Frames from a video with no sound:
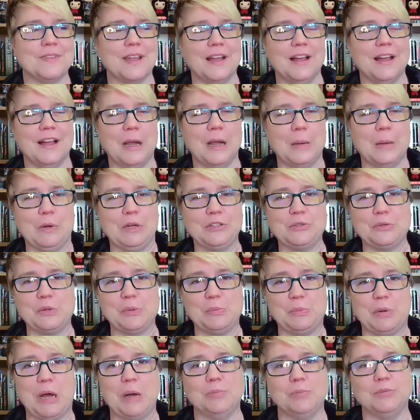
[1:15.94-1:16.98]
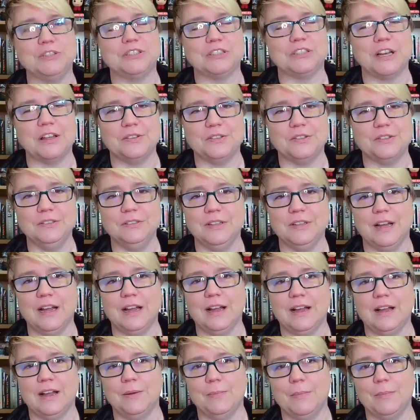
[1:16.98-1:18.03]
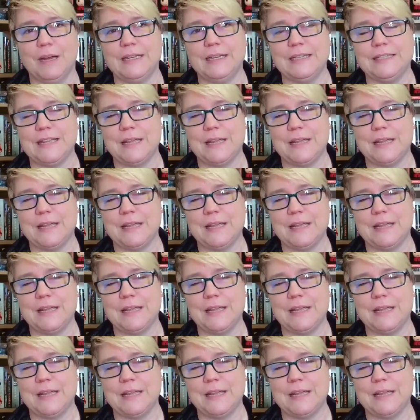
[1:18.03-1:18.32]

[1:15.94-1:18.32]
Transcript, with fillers: I'm also a published author. My